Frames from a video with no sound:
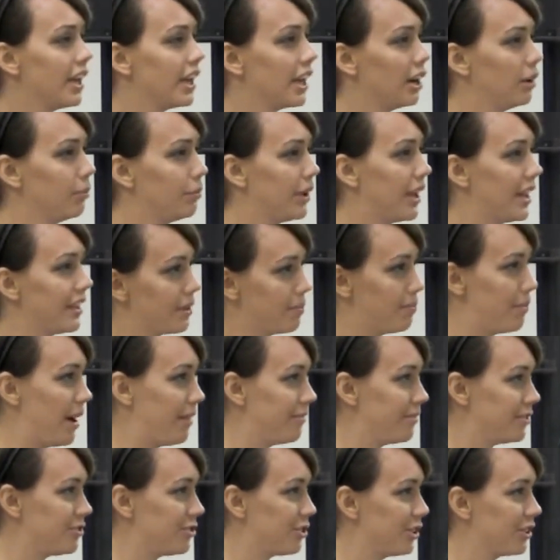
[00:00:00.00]
it'll be at the
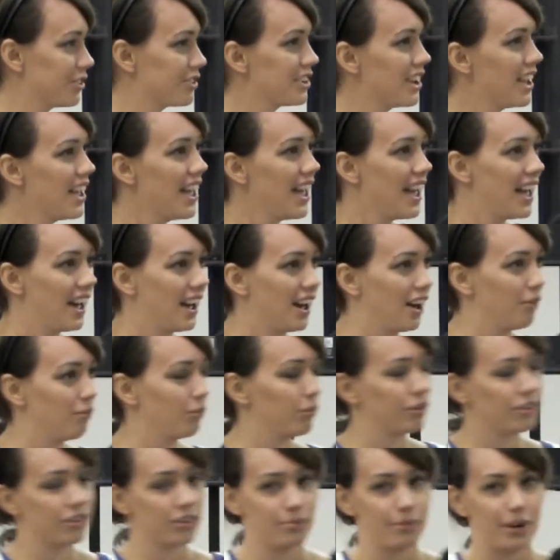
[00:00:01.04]
Peffa Church,
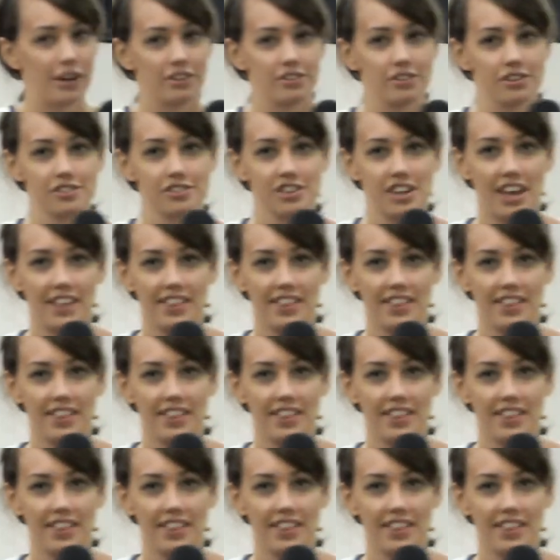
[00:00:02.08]
which is my church.